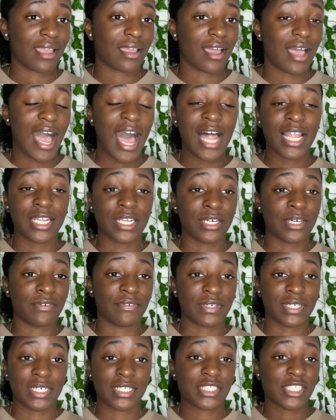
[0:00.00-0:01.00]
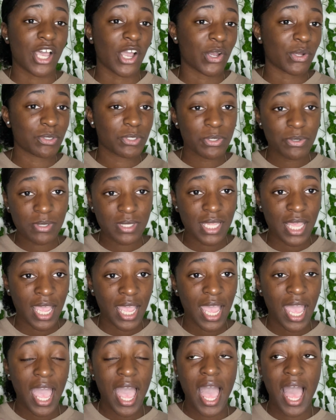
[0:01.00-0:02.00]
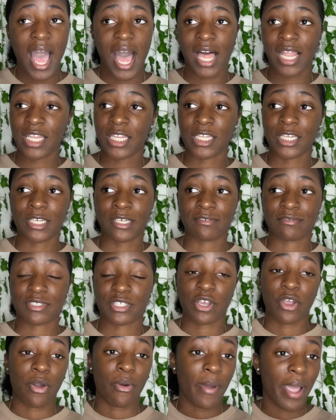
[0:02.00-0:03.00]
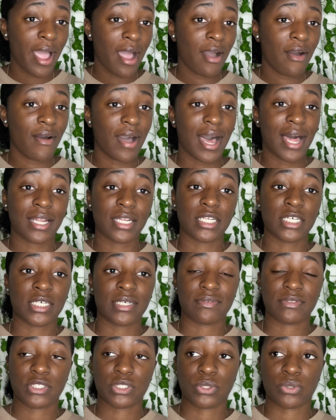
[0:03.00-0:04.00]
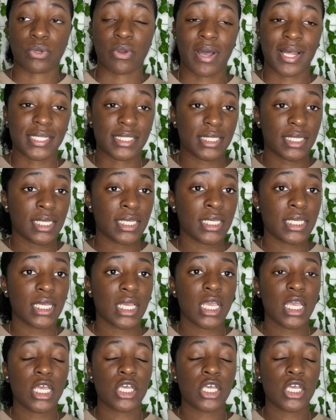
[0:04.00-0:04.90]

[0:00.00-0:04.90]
I love a good Taco Tuesday. I love to go out. I love to go out to eat.